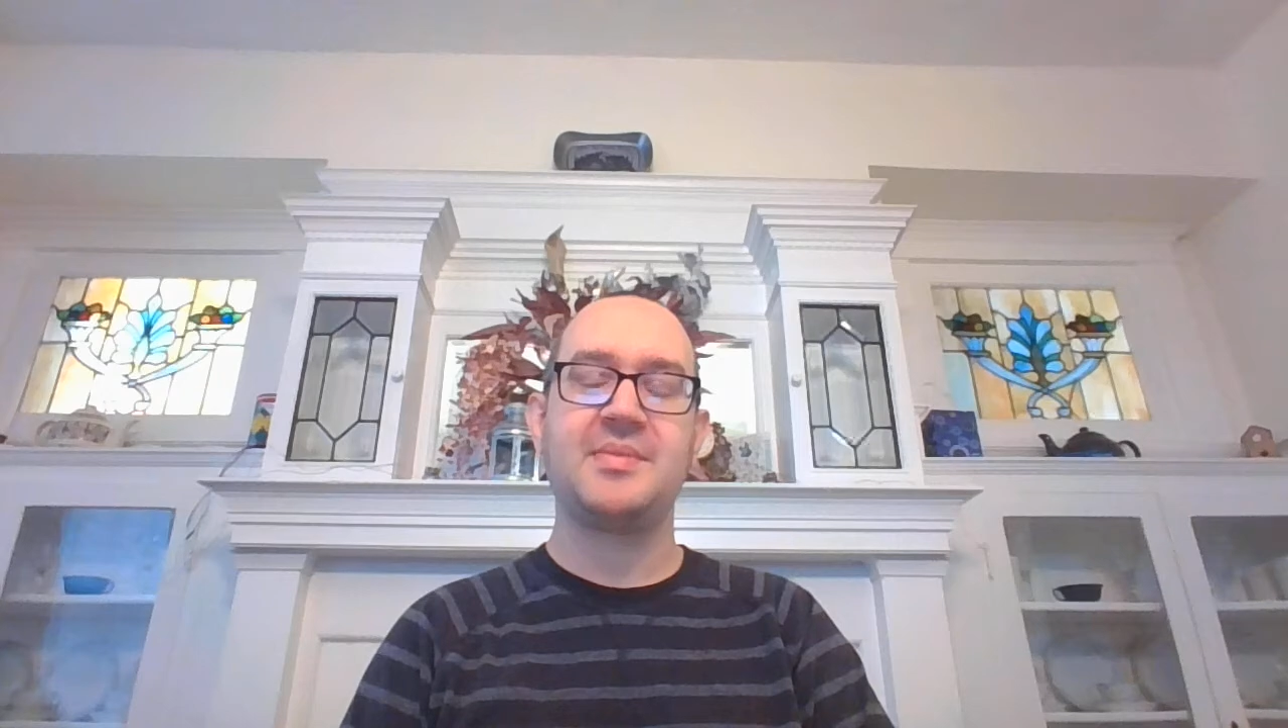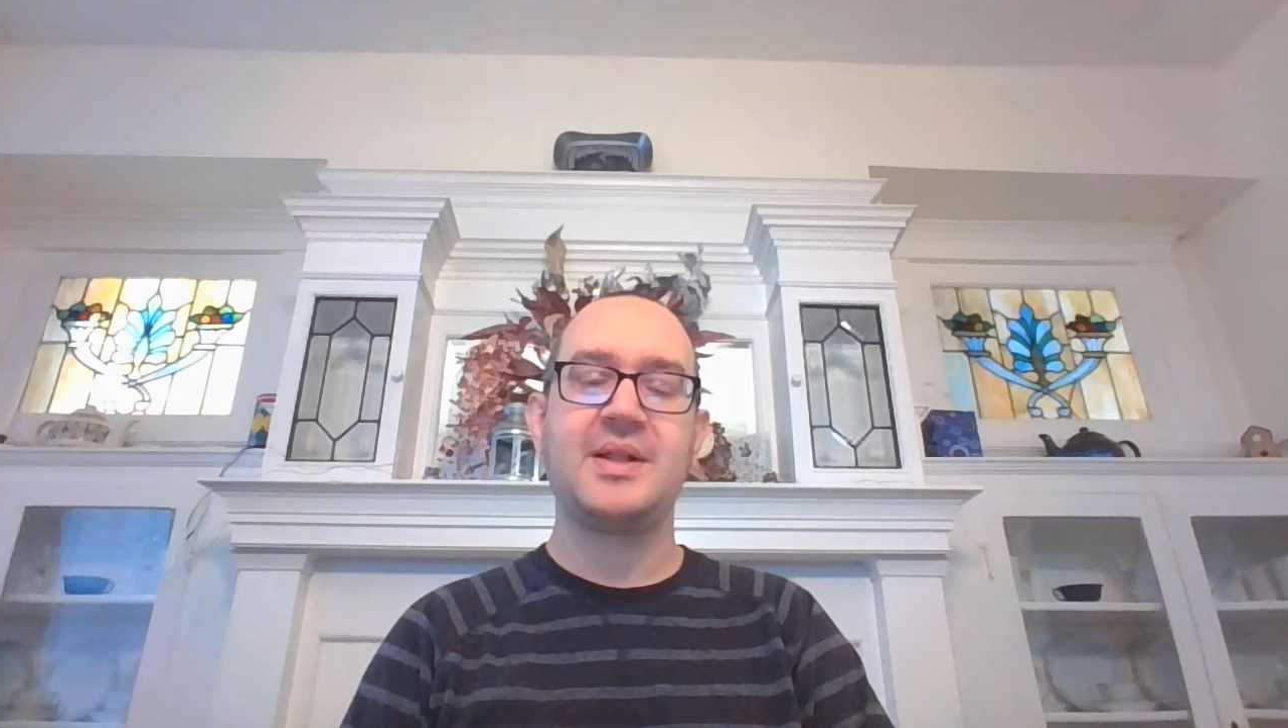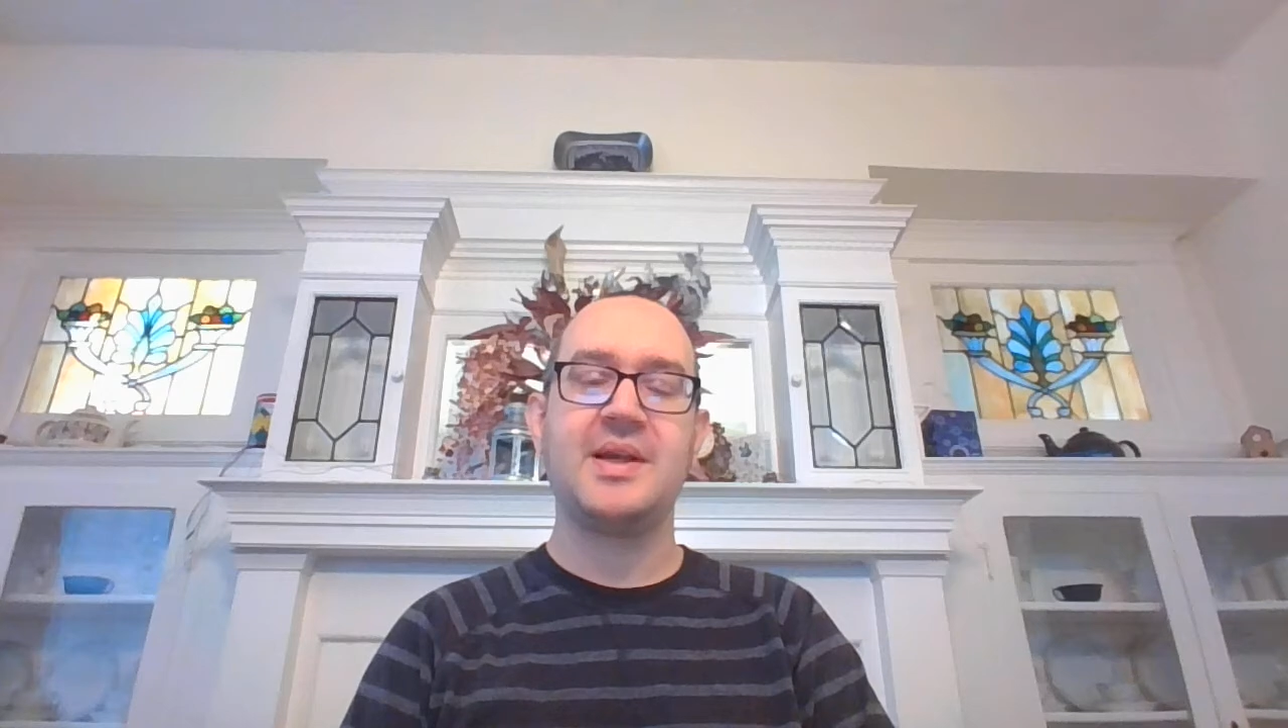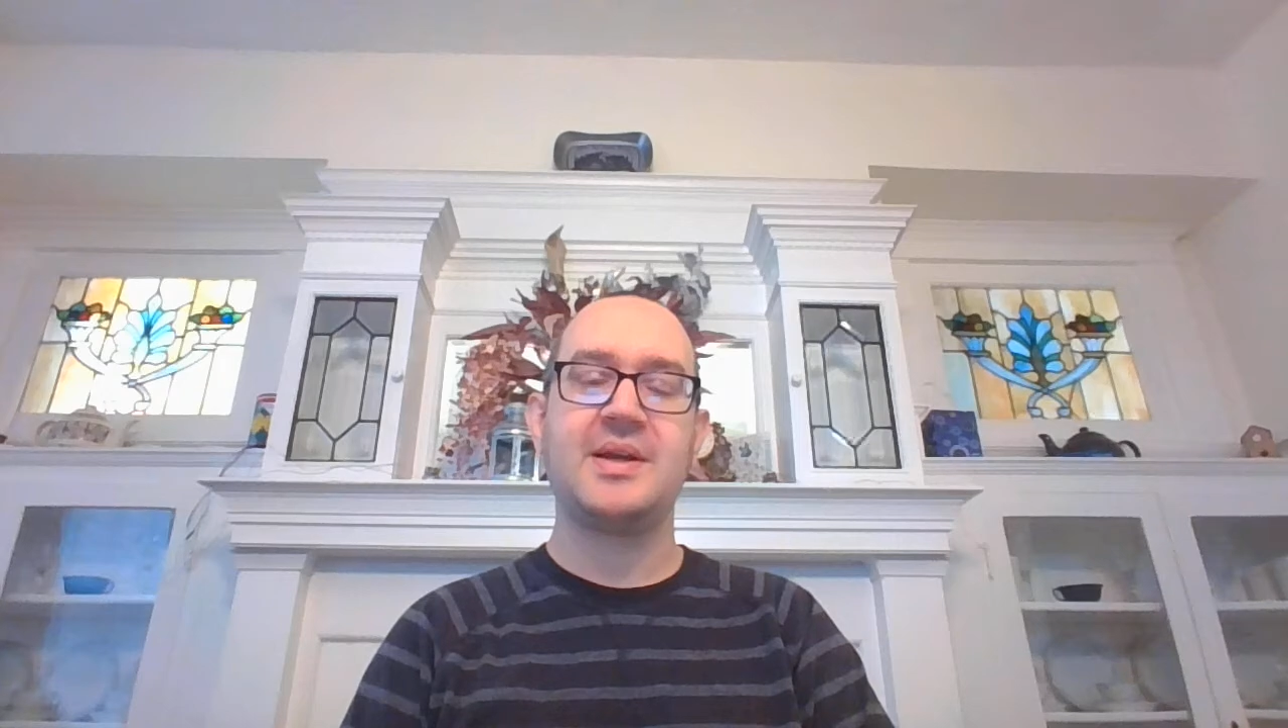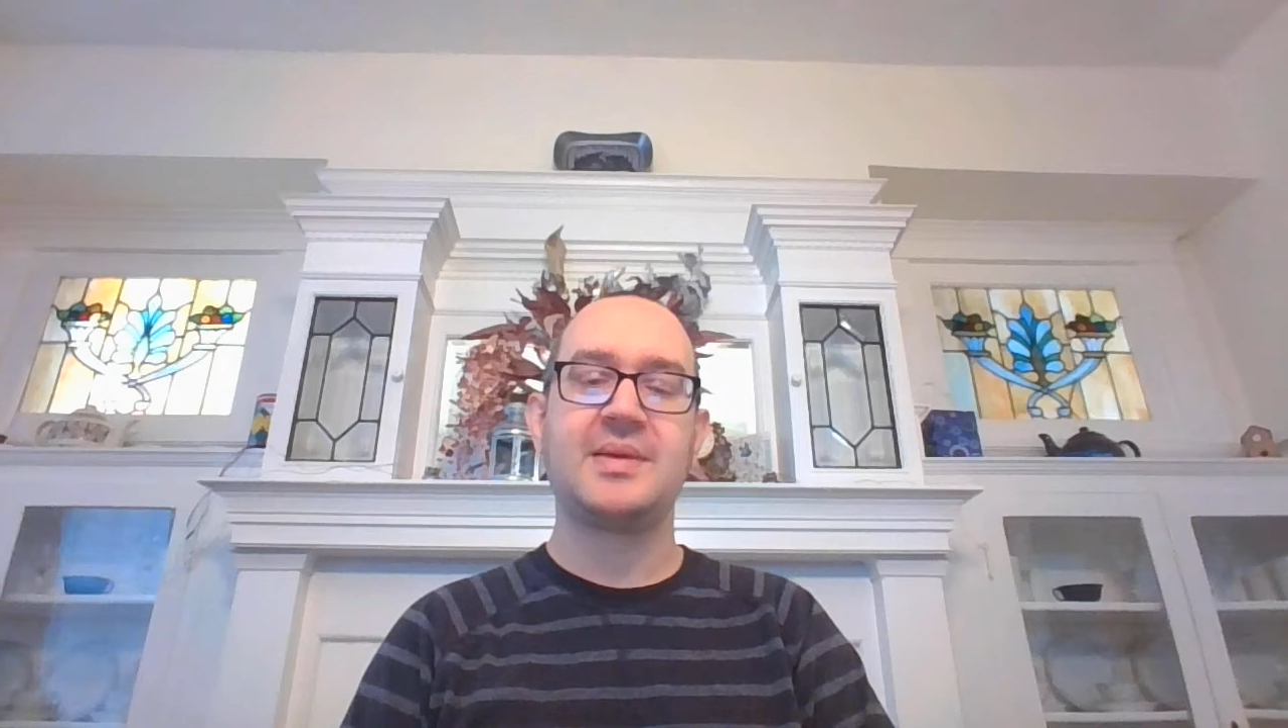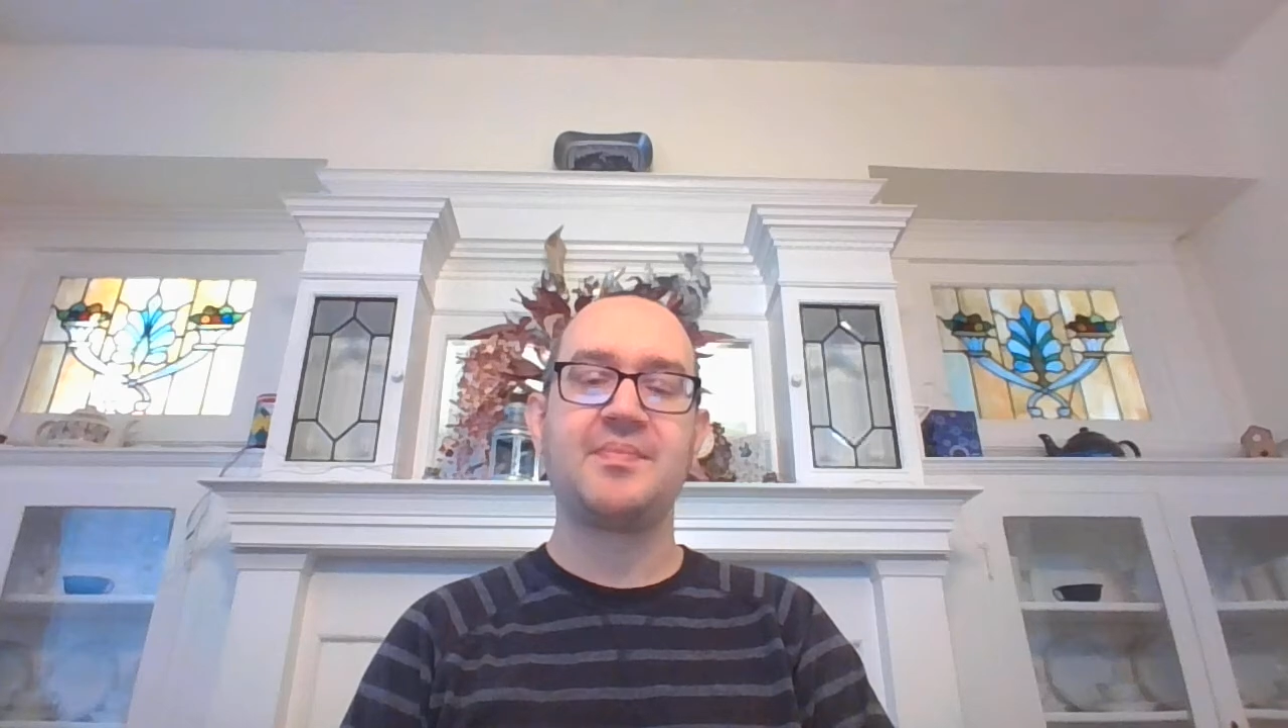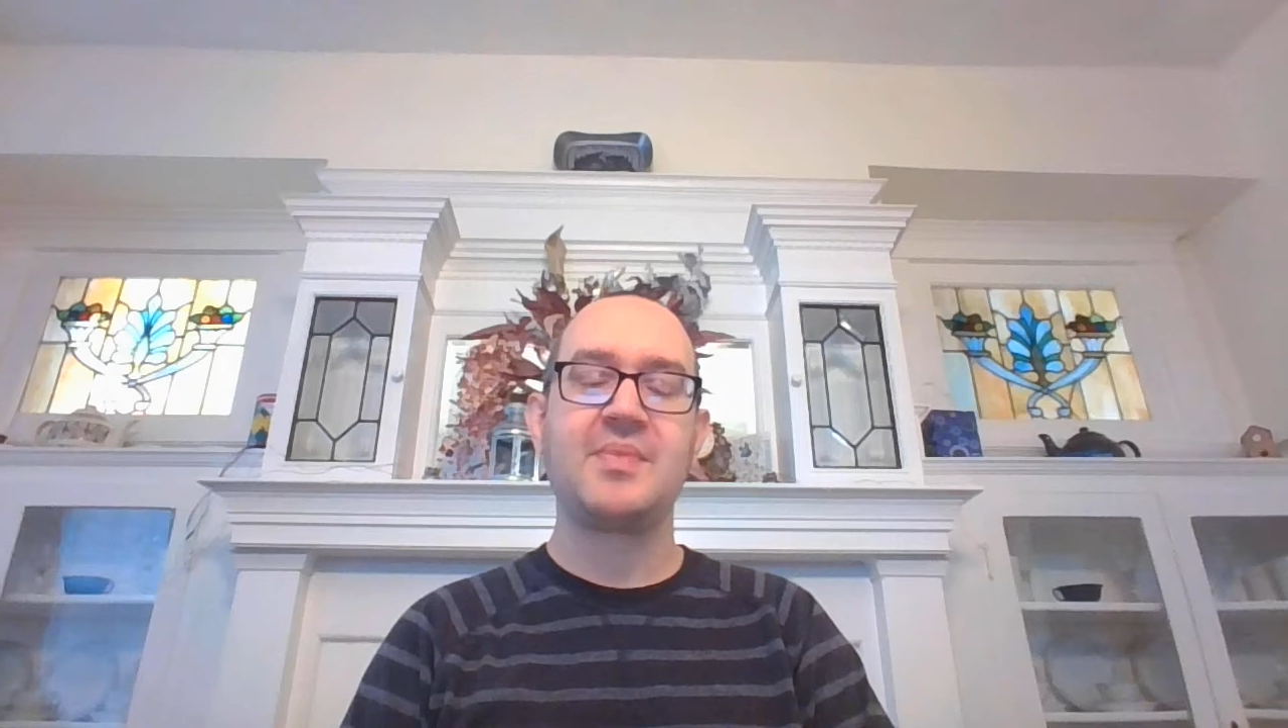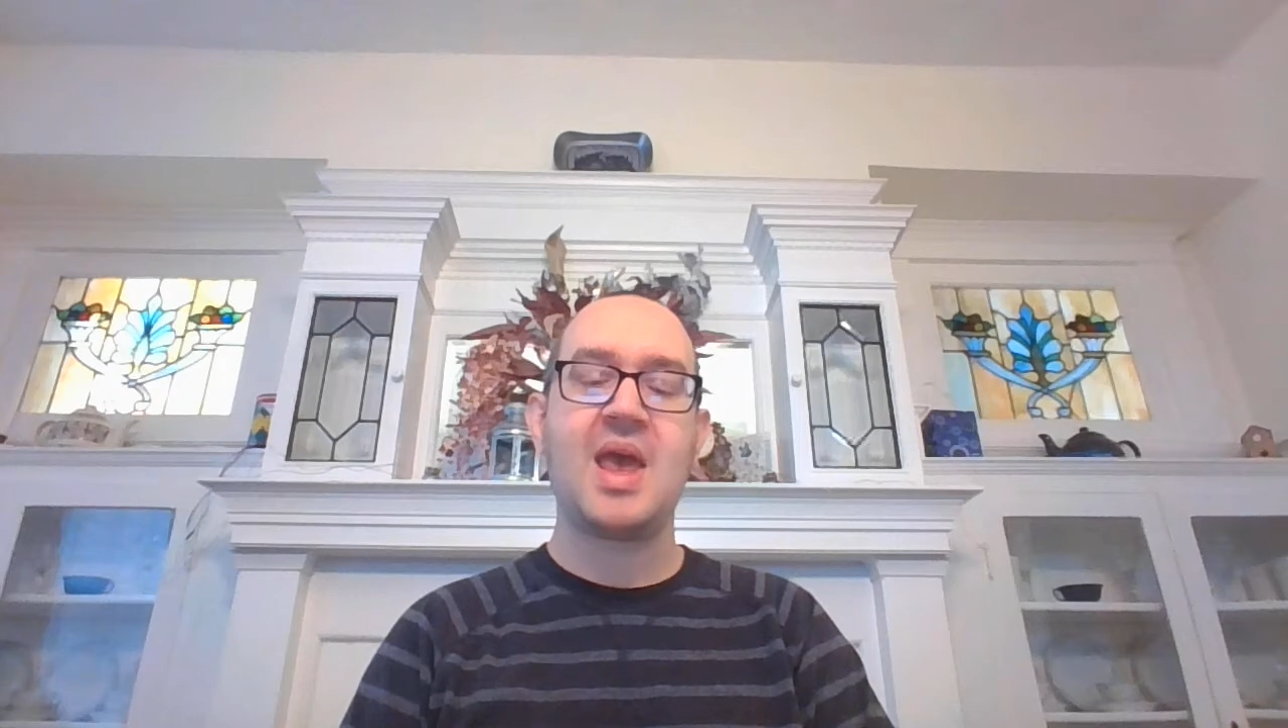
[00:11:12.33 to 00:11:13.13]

about later.